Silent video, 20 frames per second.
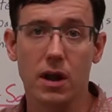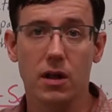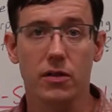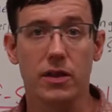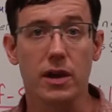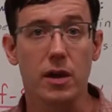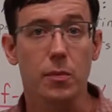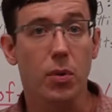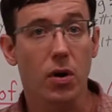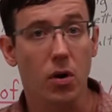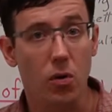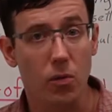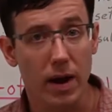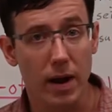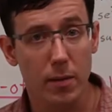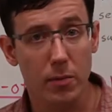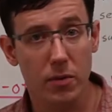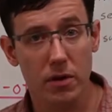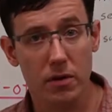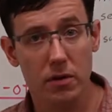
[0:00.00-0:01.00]
the
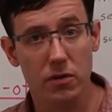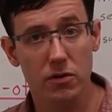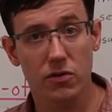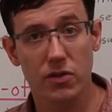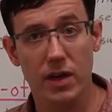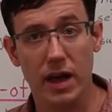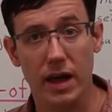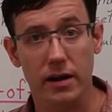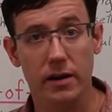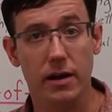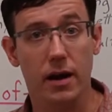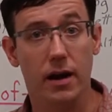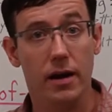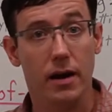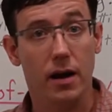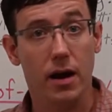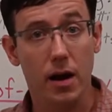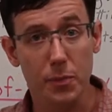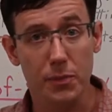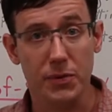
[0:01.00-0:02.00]
parameters that
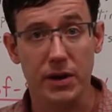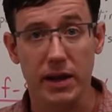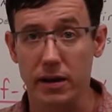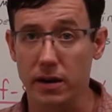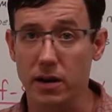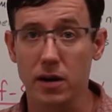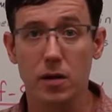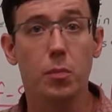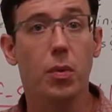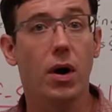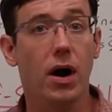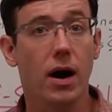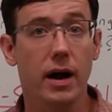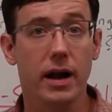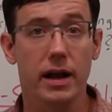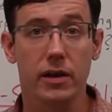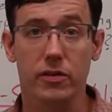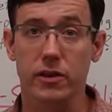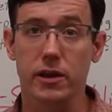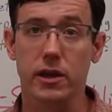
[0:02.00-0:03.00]
got updated
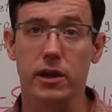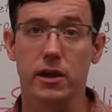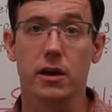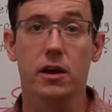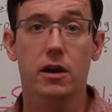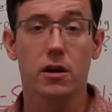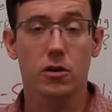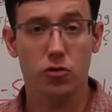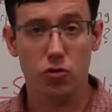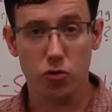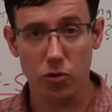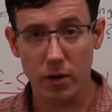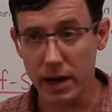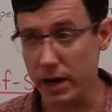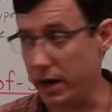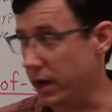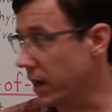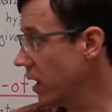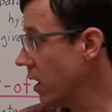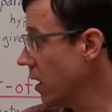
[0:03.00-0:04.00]
by the
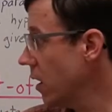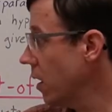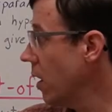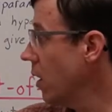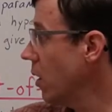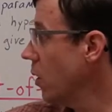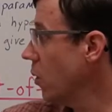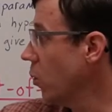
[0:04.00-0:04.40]
training